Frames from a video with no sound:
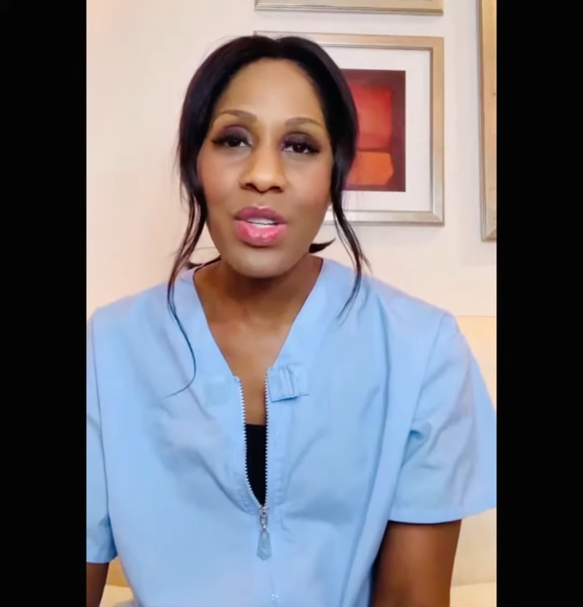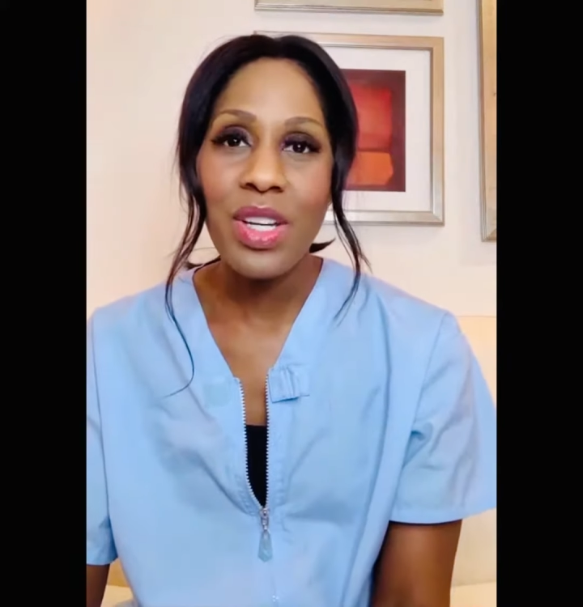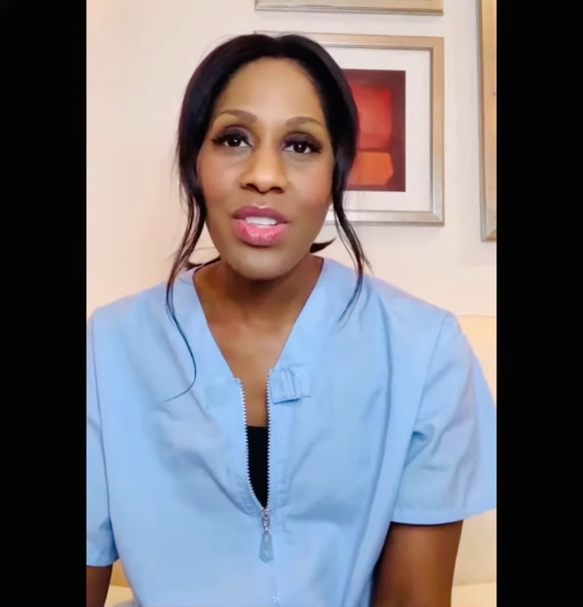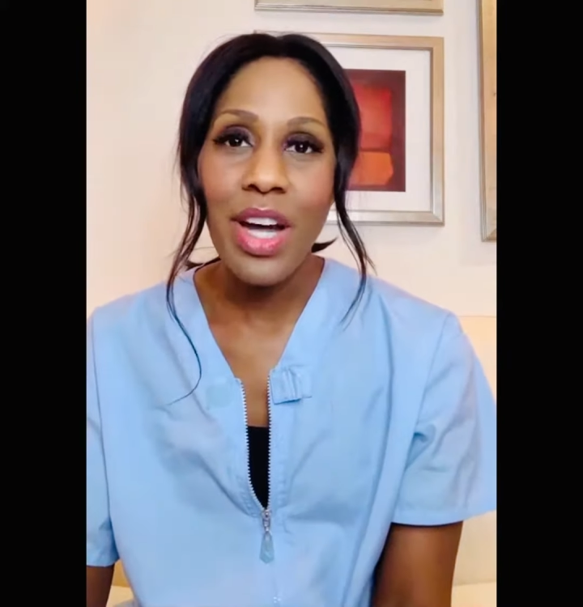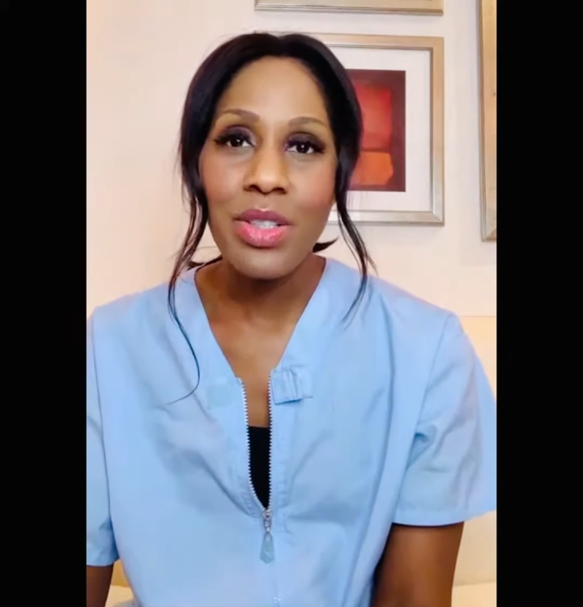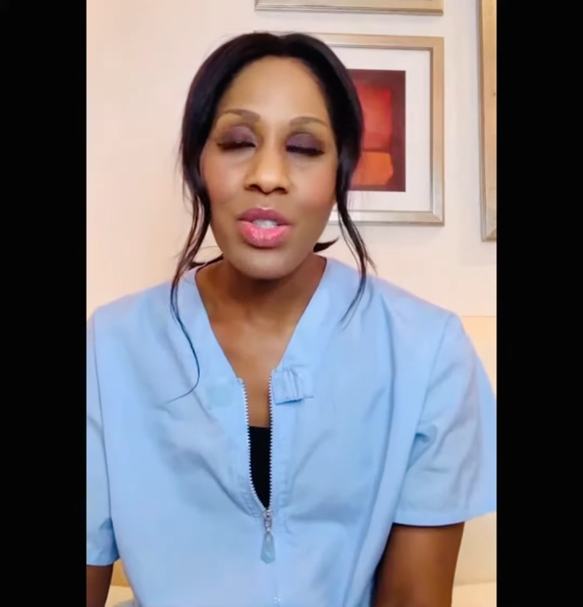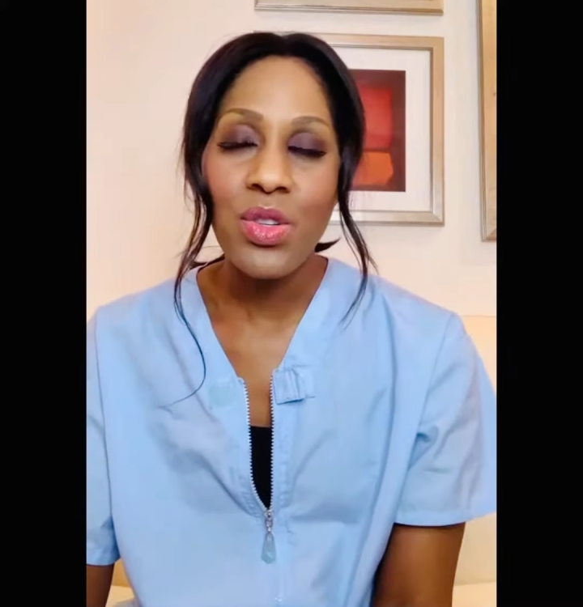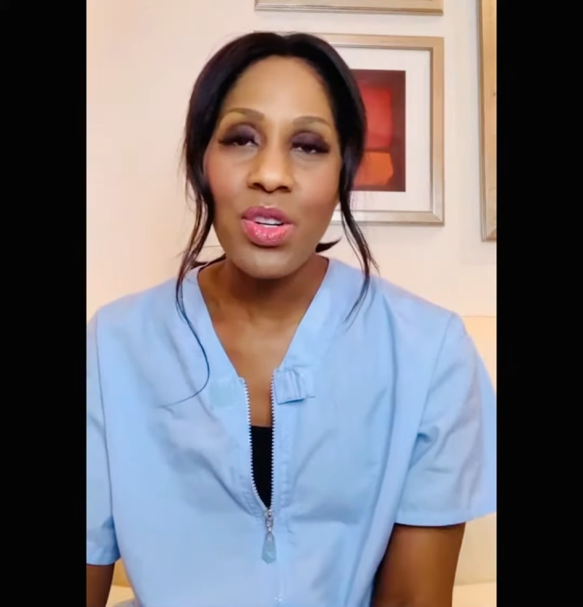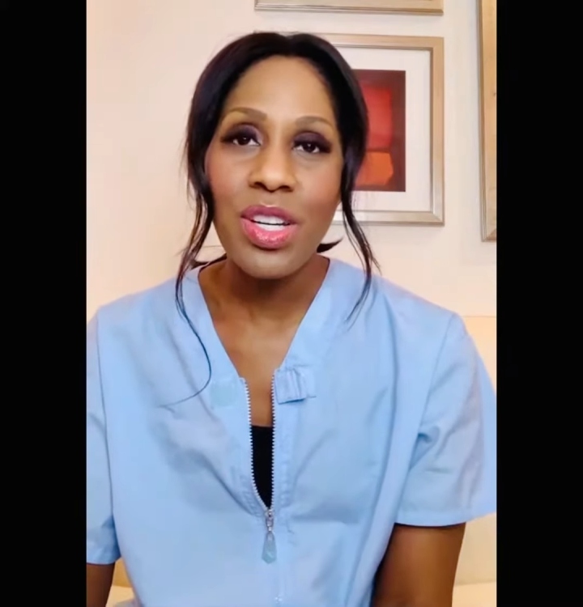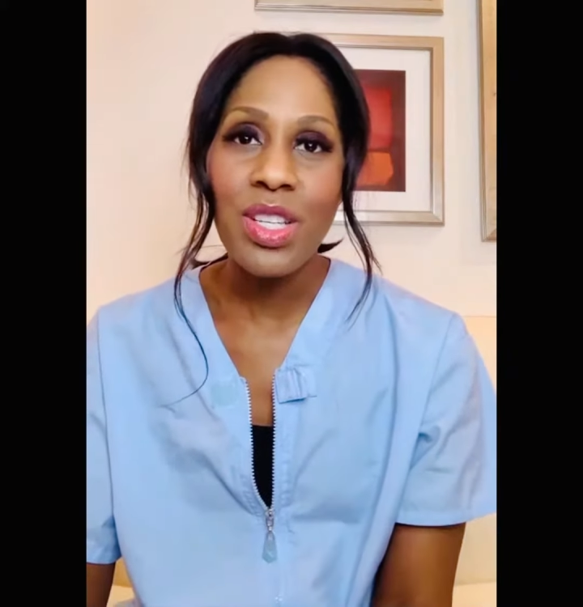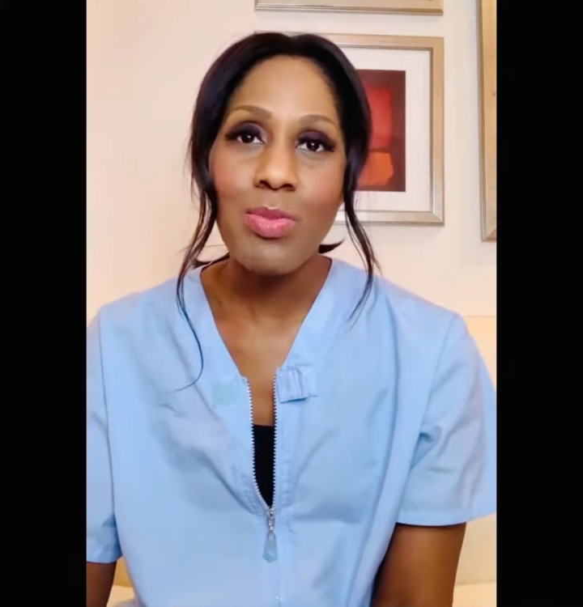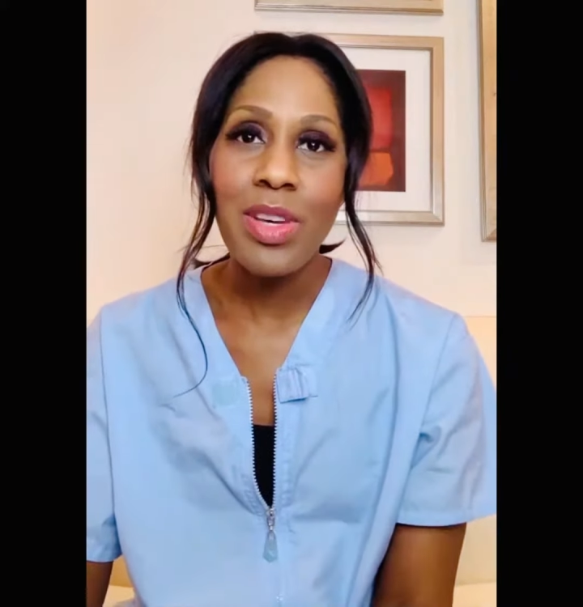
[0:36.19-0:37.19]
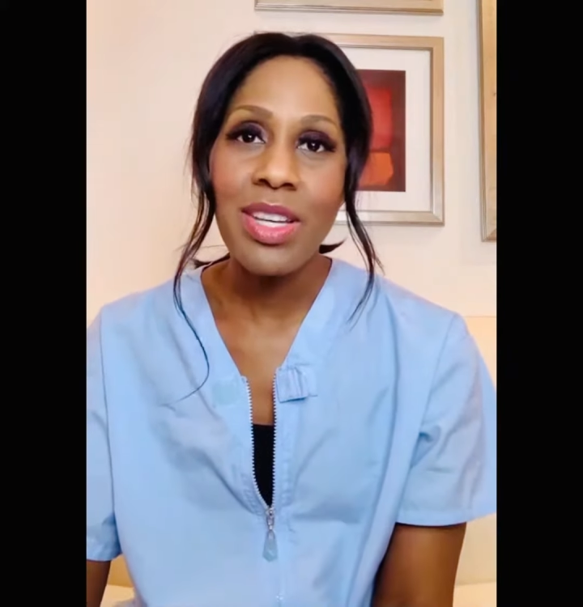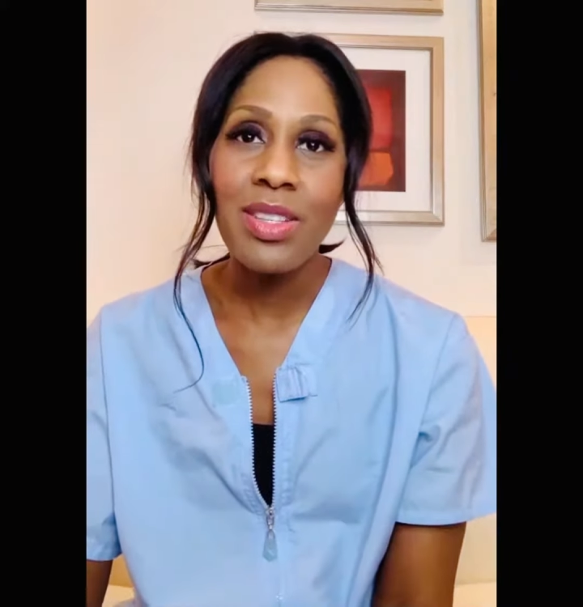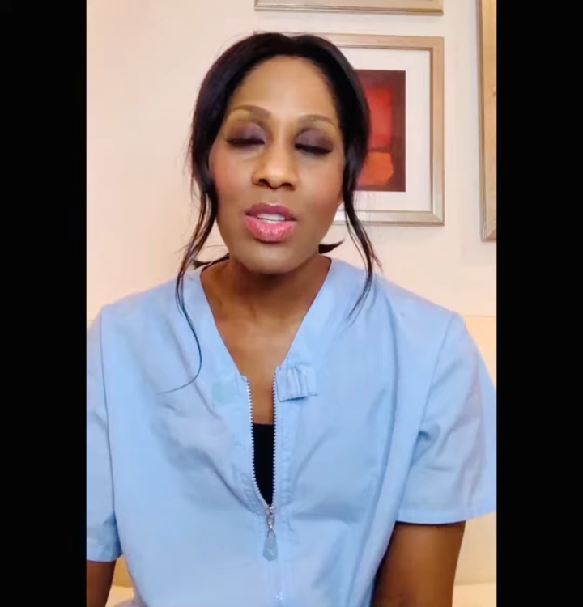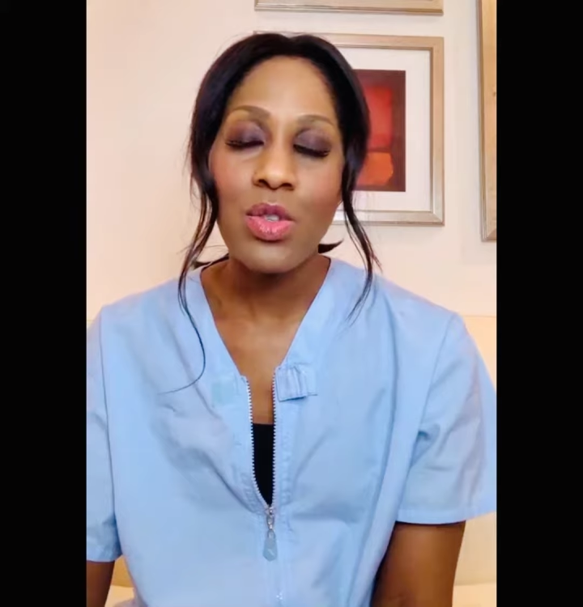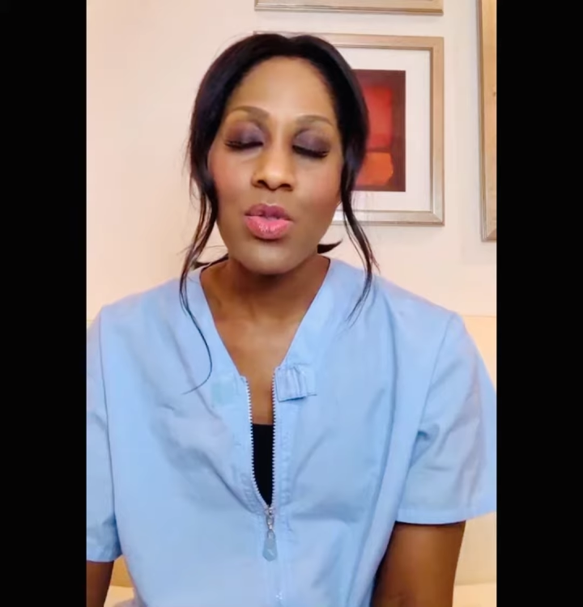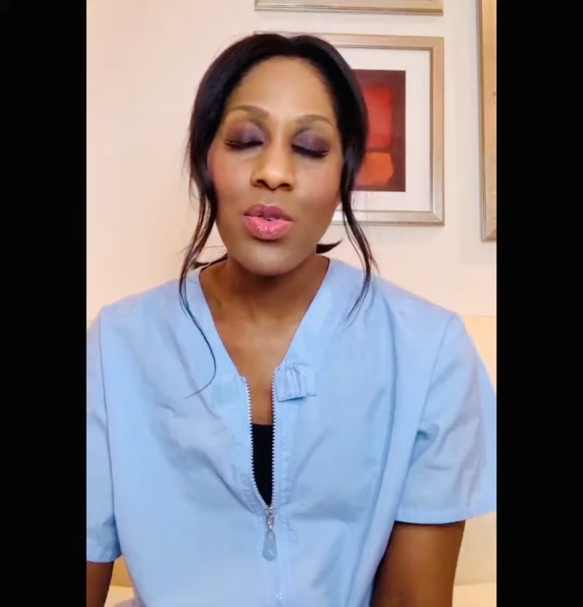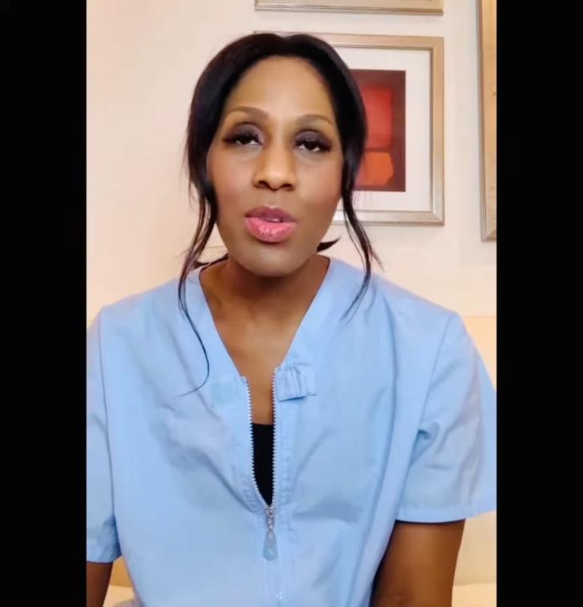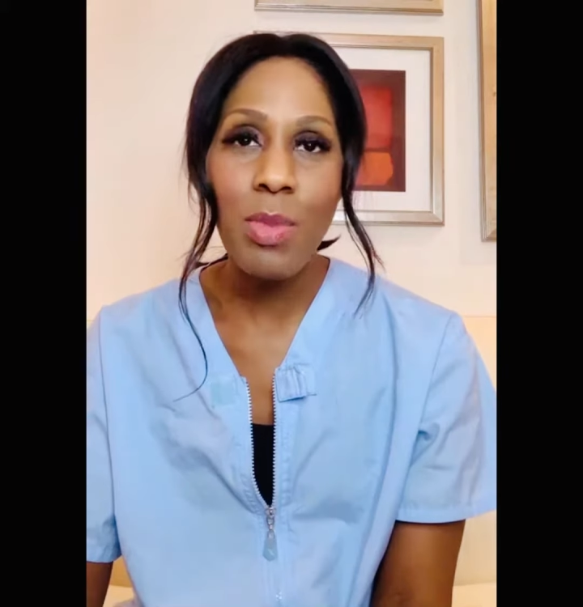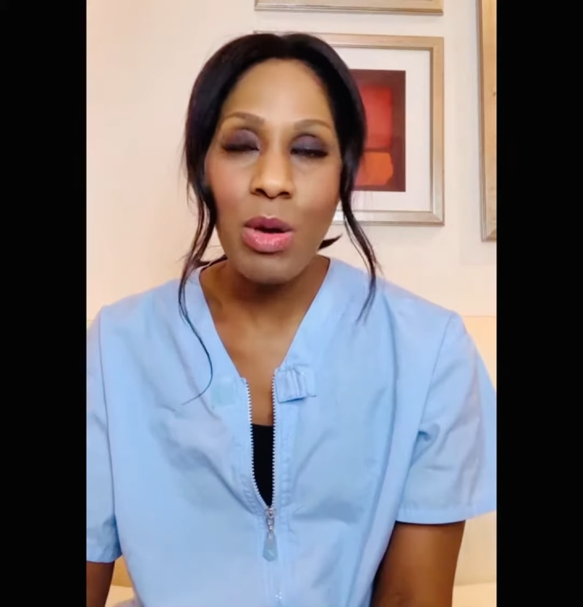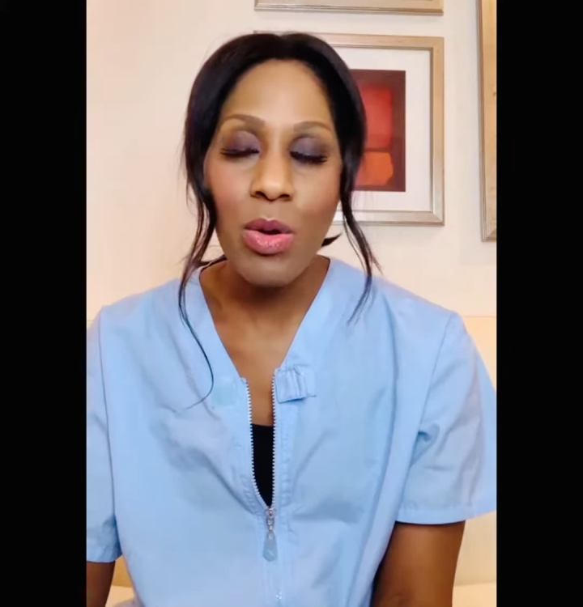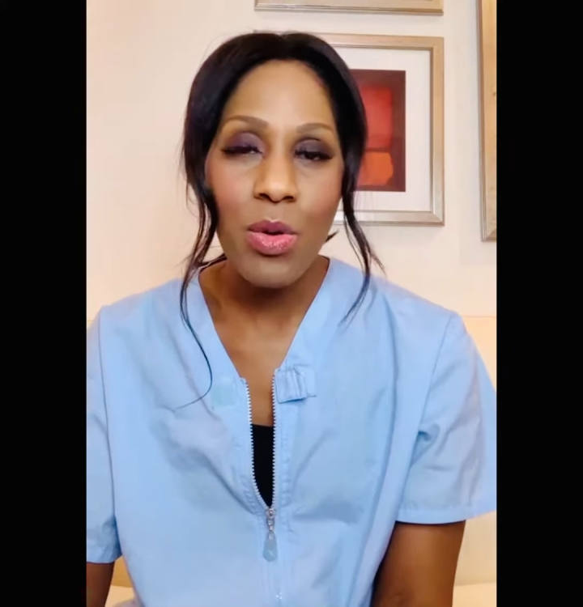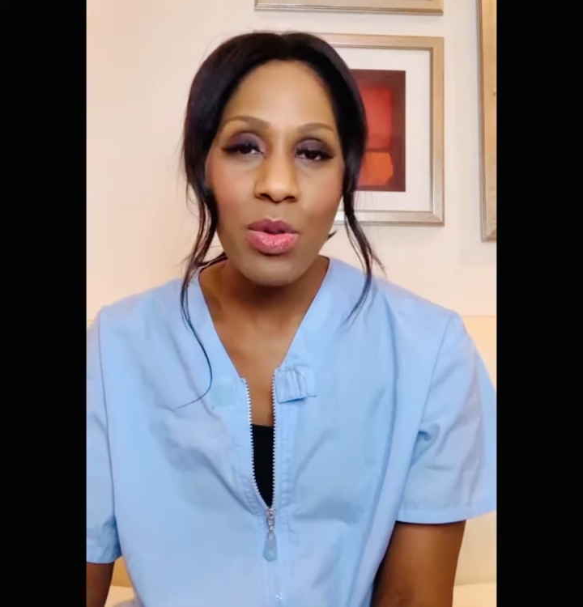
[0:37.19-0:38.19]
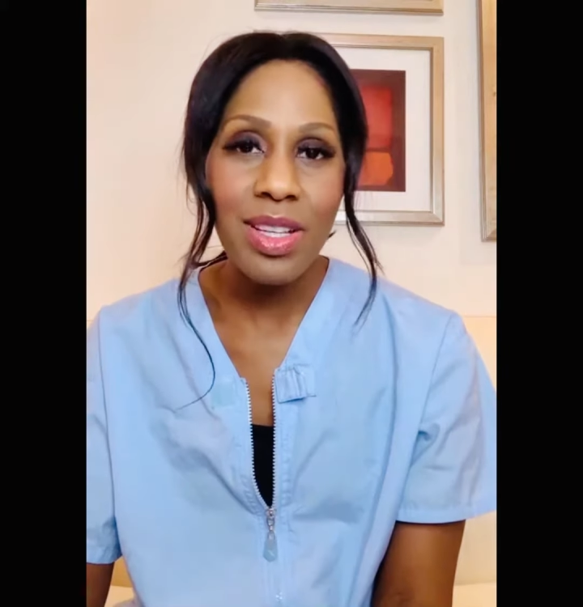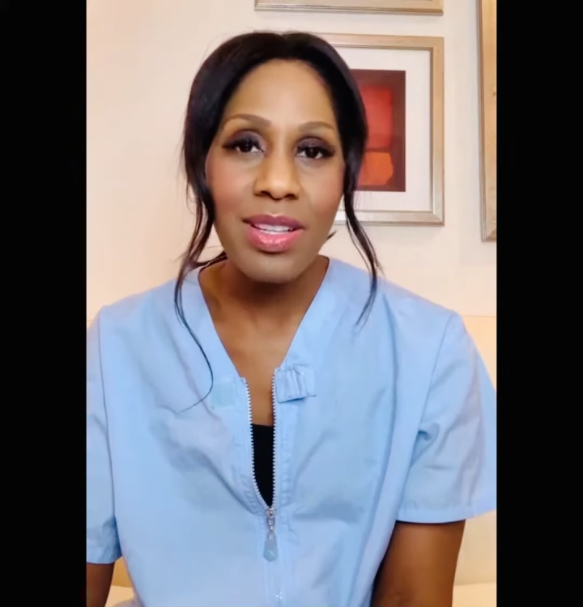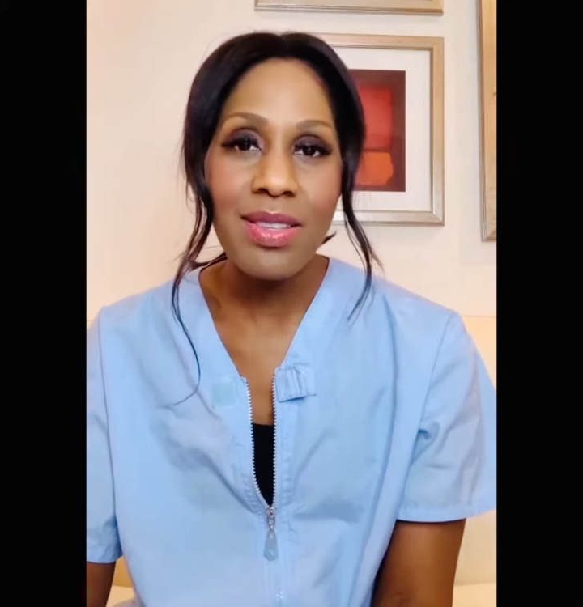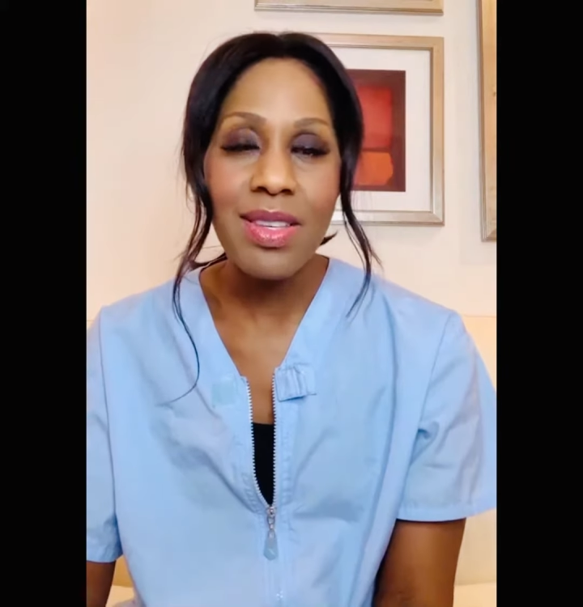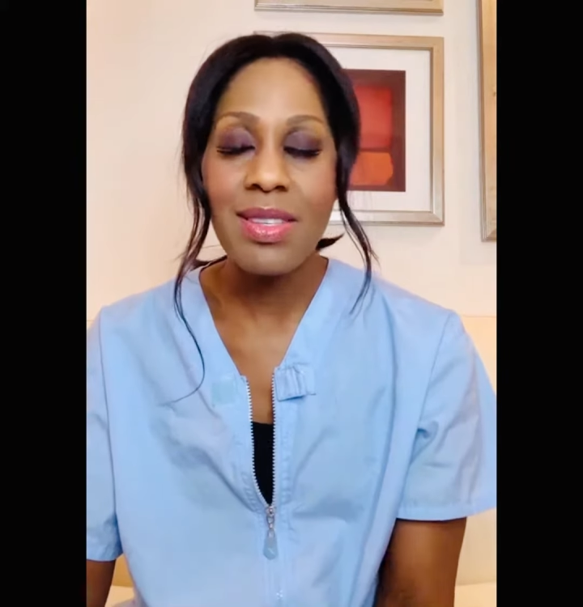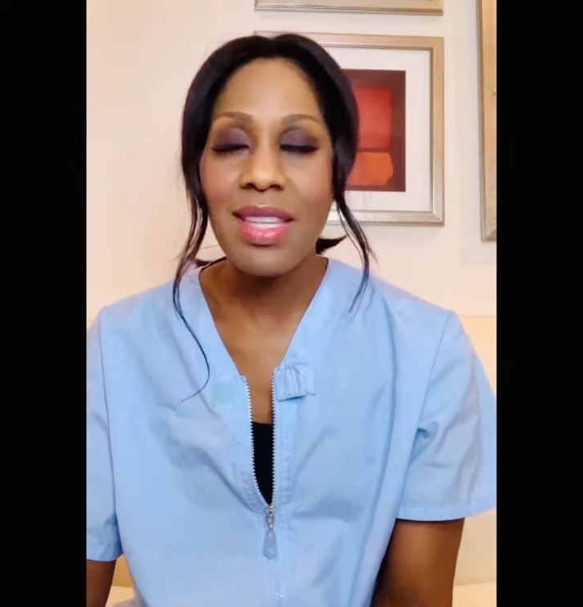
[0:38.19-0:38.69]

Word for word: Doctor Explains the Truth About Colon Cleanses.